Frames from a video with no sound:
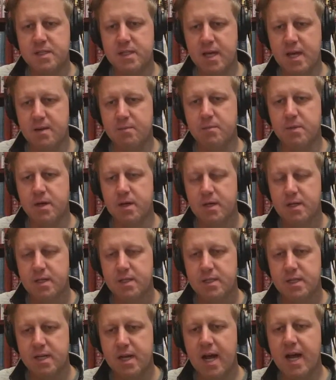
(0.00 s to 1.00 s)
to him
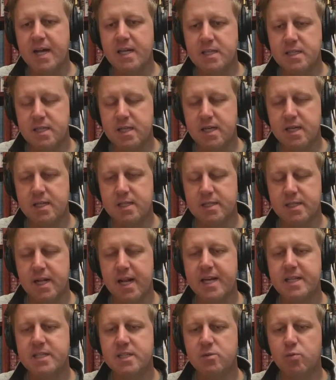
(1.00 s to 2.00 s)
tonight. His
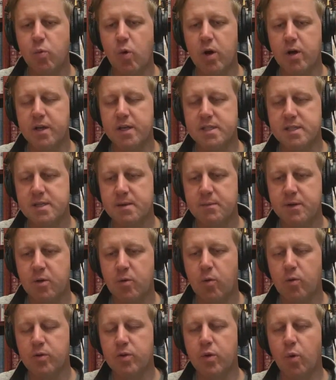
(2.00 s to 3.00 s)
latest work is something
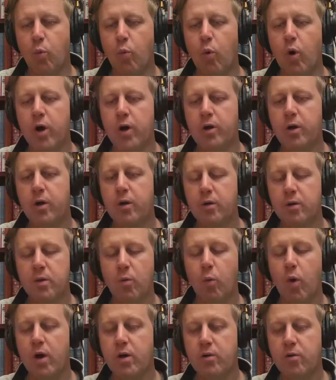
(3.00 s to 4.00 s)
called The Woke
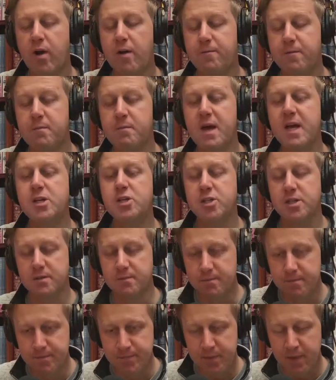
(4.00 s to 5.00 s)

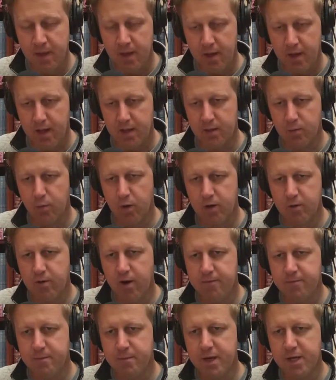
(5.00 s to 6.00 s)
Reformation. And The Woke
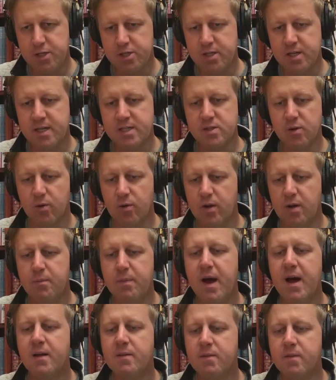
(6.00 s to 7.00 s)
Reformation is all
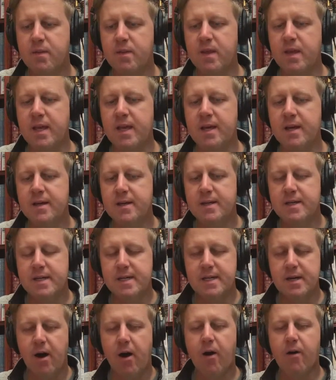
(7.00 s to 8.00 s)
about the
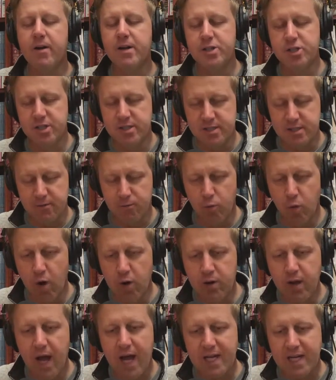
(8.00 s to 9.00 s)
origins of
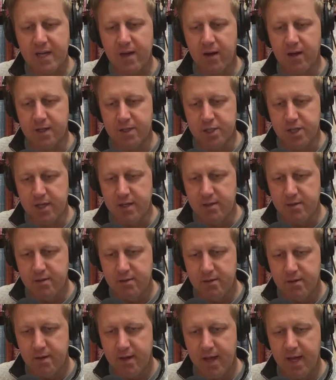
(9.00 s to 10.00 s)
woke ideology.
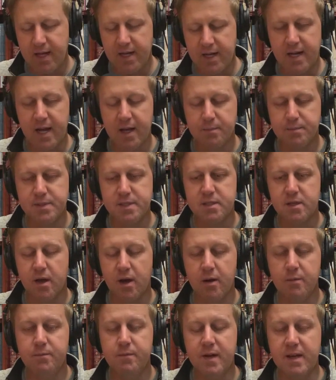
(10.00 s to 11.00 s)
And it helps,
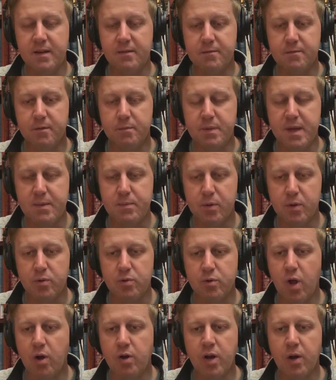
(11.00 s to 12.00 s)
hopefully, for people
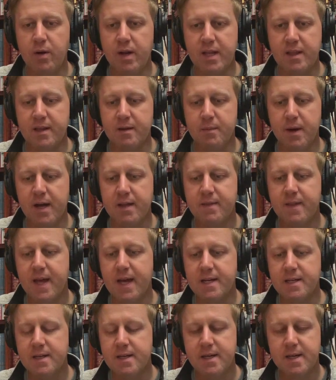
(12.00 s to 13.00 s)
who don't know anything about
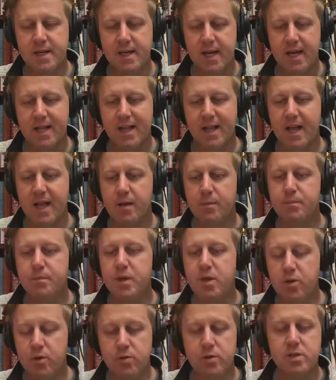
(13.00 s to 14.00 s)
that, it'll help
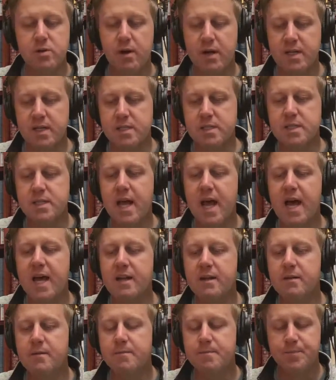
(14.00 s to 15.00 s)
you to
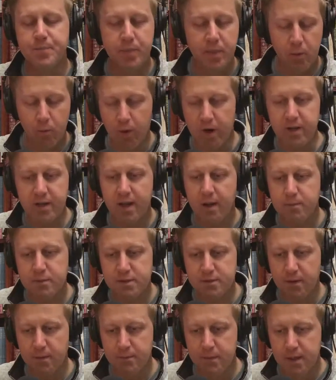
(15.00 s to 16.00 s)
understand where it comes
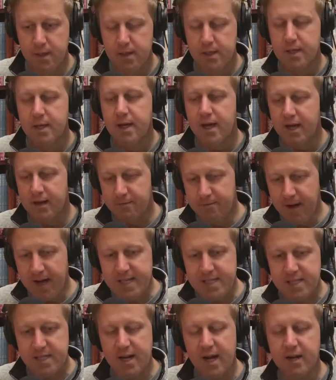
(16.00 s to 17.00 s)
from,
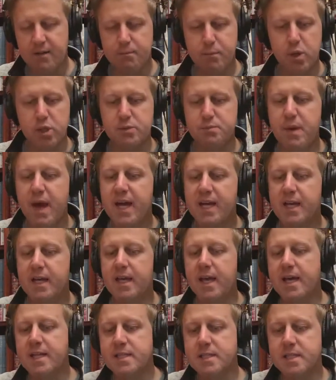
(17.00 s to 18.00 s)
advice on how to push back
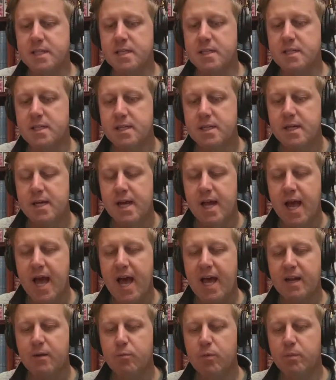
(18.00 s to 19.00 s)
against it.
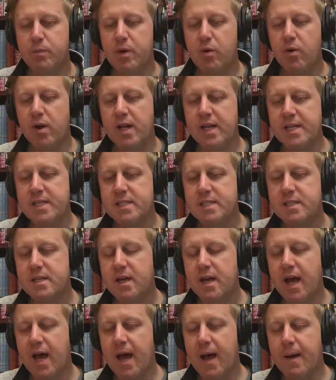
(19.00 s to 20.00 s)
And it will be released
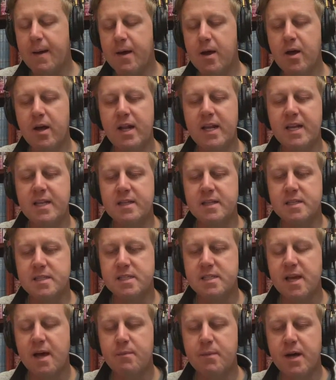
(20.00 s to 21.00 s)
early in the
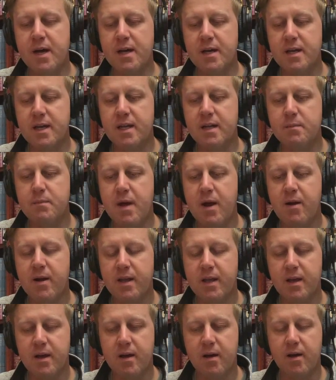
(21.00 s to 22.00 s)
summer in
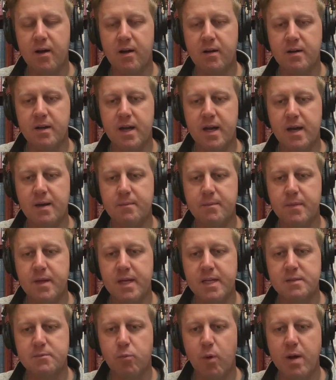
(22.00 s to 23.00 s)
America on
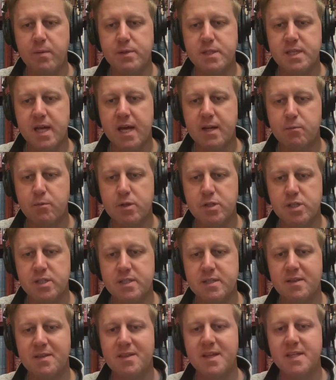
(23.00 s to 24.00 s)
his website, which
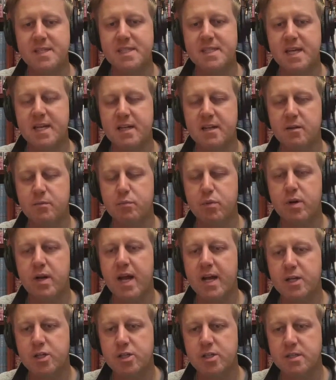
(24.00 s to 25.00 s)
is
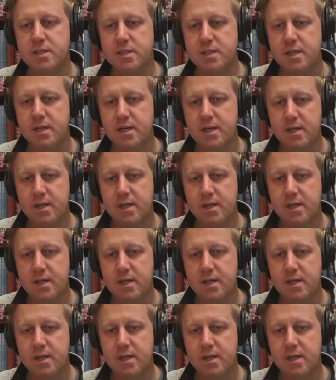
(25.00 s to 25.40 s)
thesignalproductions.com.